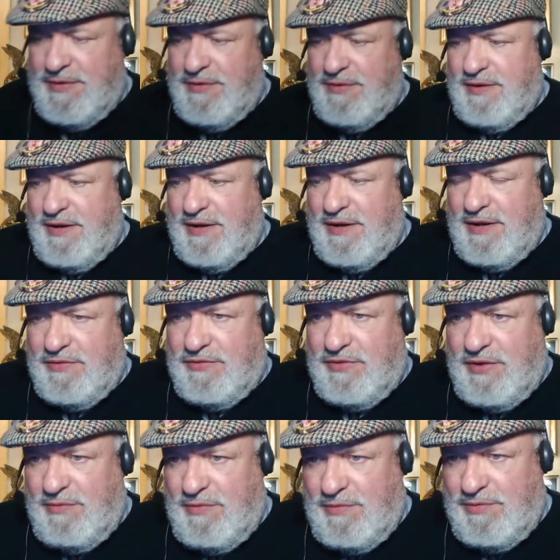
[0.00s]
Right, I'll
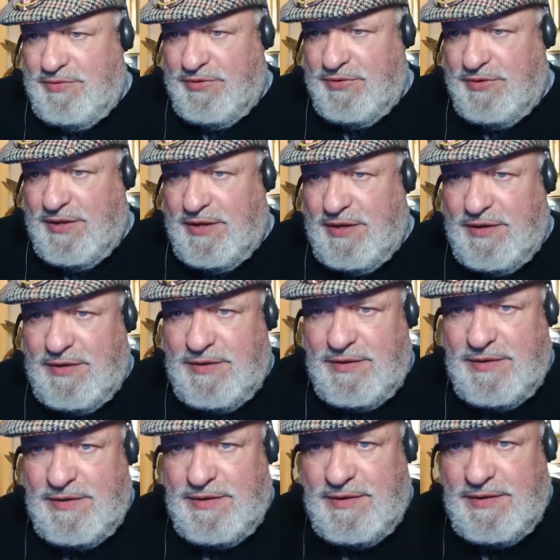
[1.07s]
tell you what we'll do here.
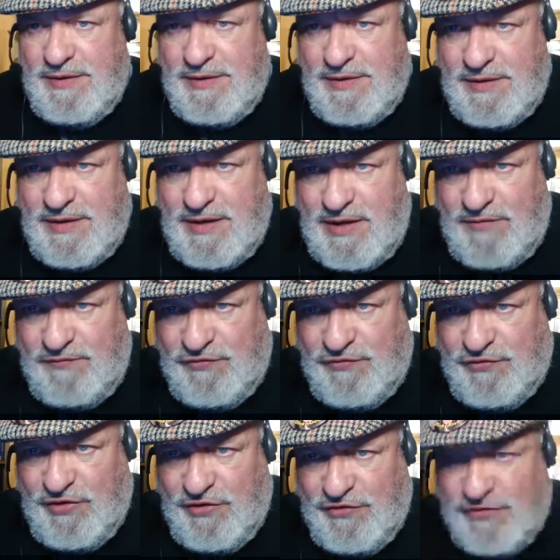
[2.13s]
I've
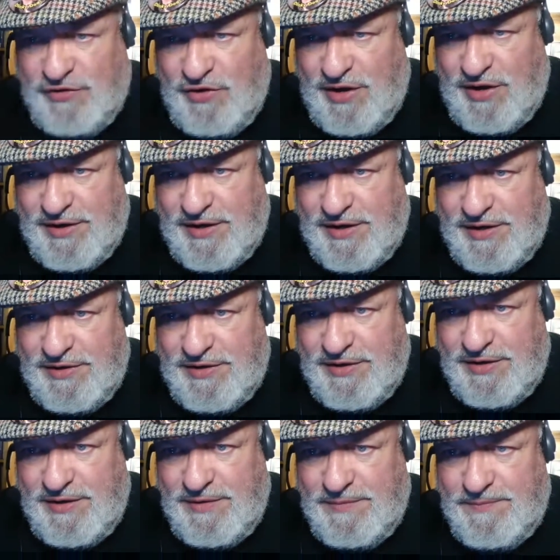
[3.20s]
just got an
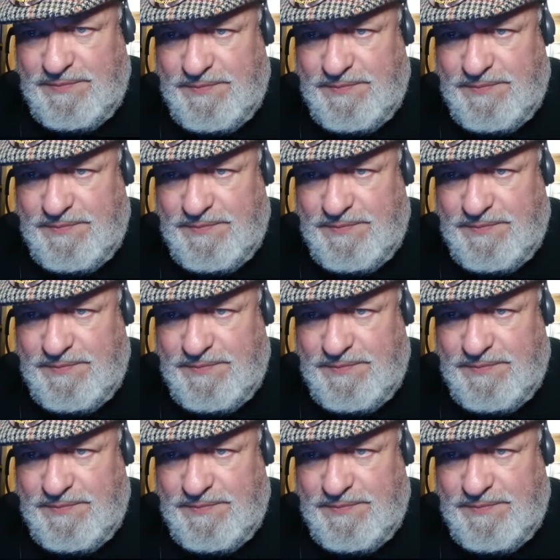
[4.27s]
idea.